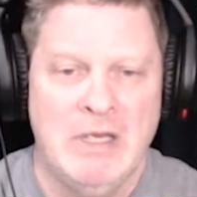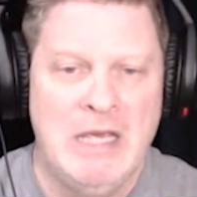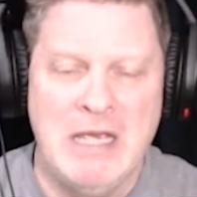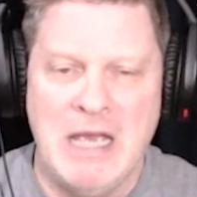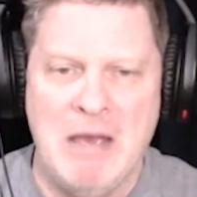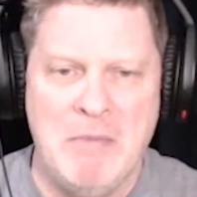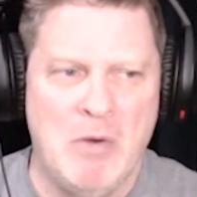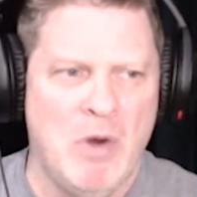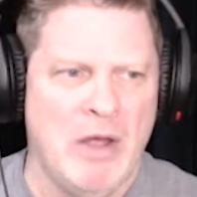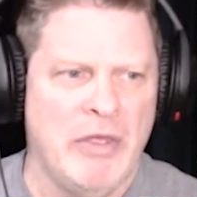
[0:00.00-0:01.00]
he came
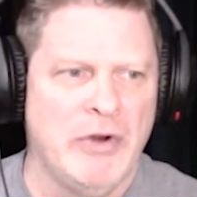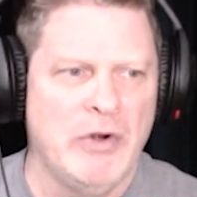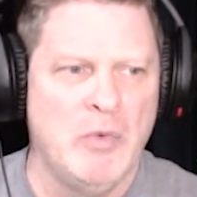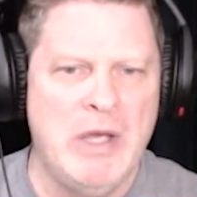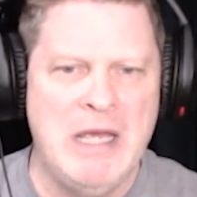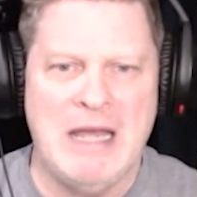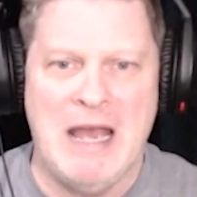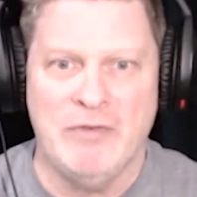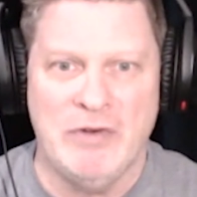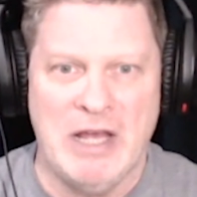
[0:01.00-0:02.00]
in, third week
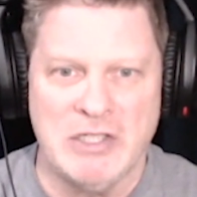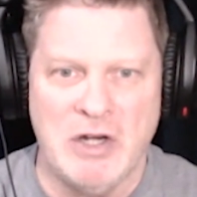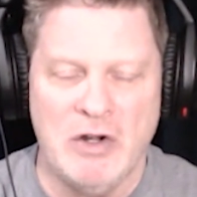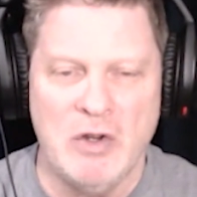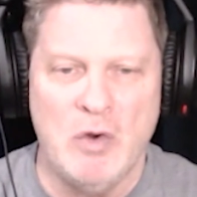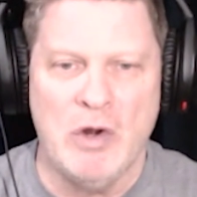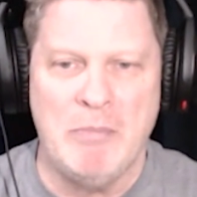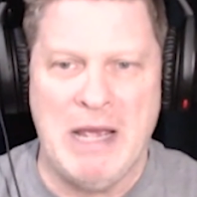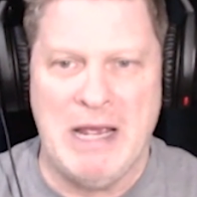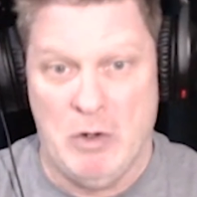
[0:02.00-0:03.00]
after that starting
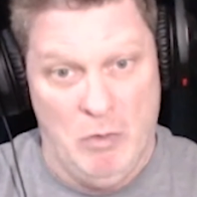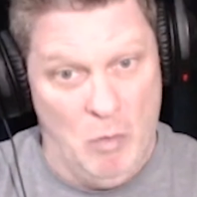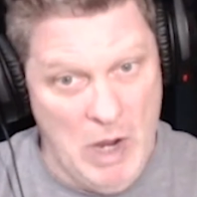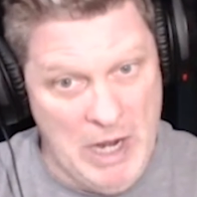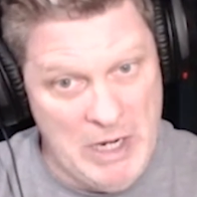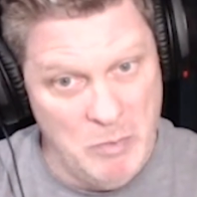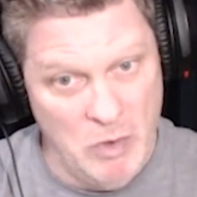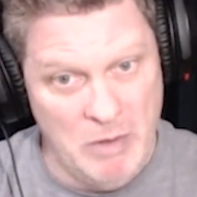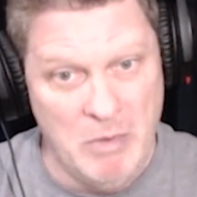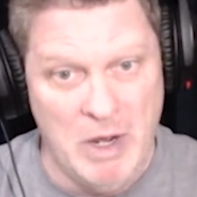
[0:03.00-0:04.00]
quarterback wanted
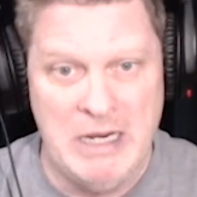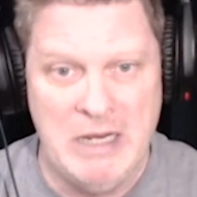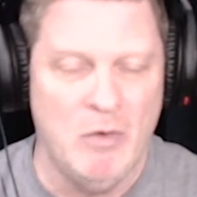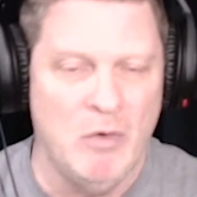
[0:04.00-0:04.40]
more money.